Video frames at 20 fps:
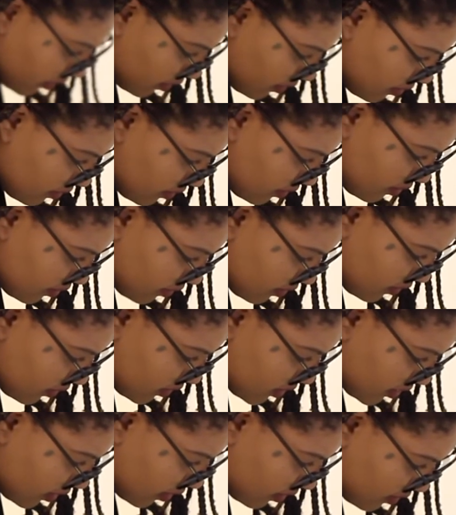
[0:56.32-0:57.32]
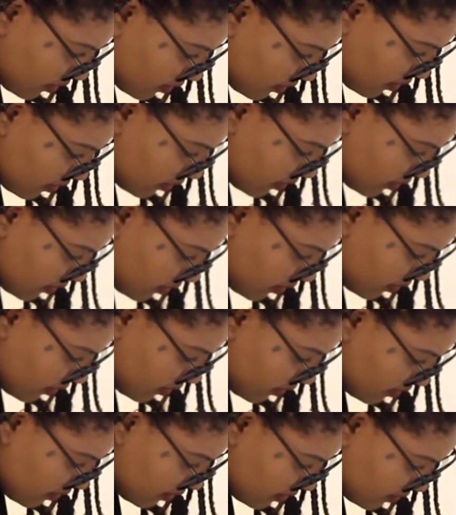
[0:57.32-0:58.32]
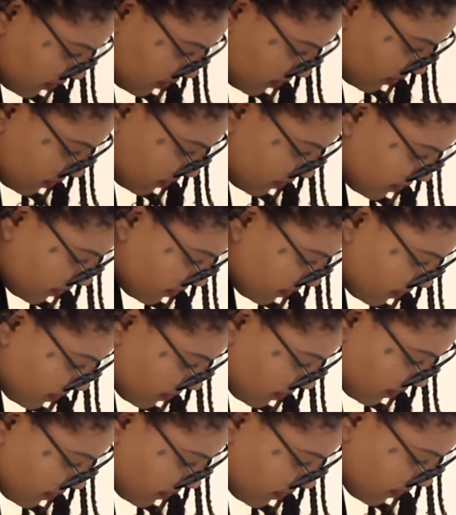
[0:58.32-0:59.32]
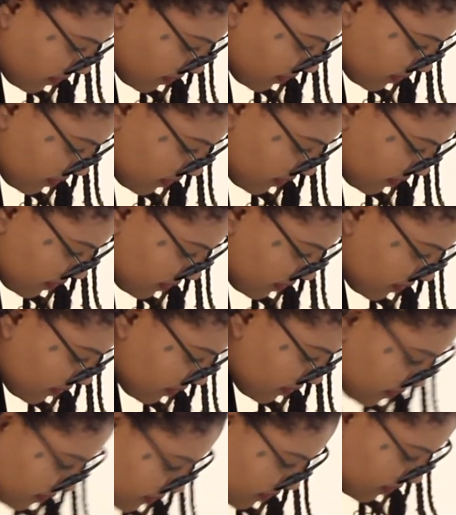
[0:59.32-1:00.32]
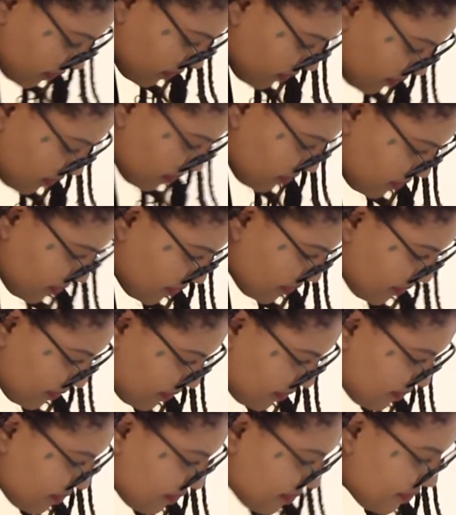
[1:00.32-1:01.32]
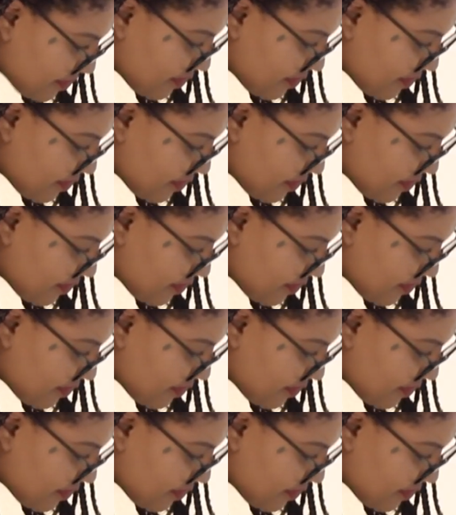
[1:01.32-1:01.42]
and used to push members or to push specific communities